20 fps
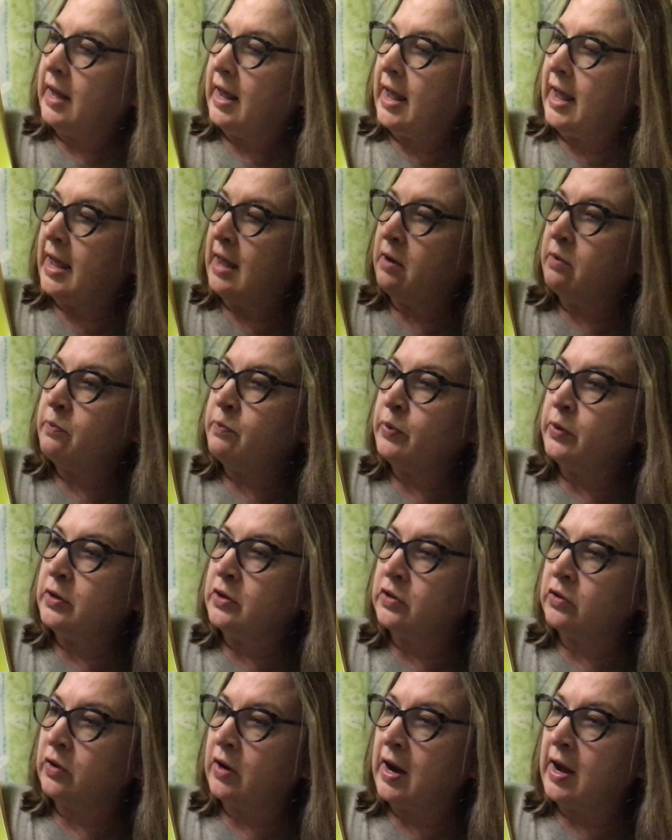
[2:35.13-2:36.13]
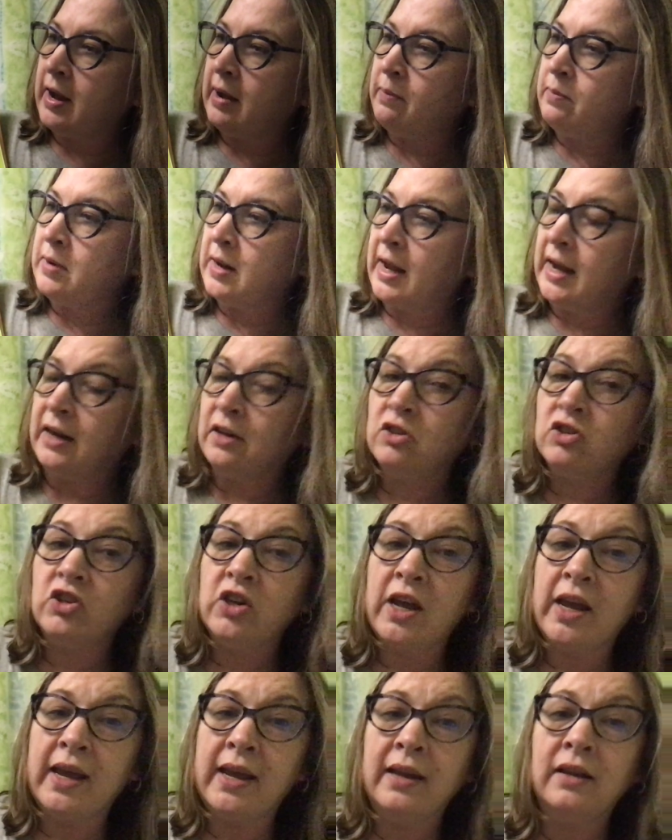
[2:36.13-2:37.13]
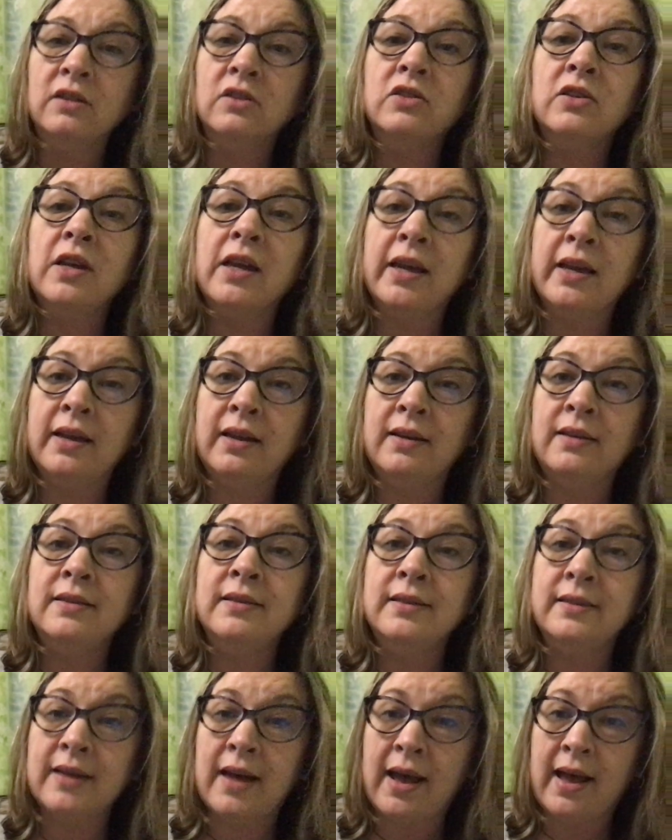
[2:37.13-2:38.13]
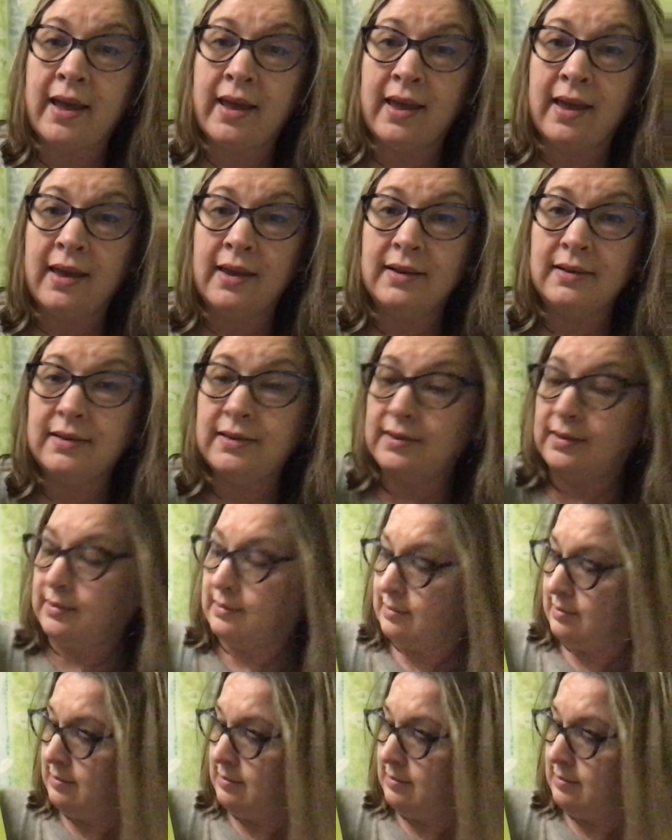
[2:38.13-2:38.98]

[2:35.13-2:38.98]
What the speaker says: and prescribed a change in diet.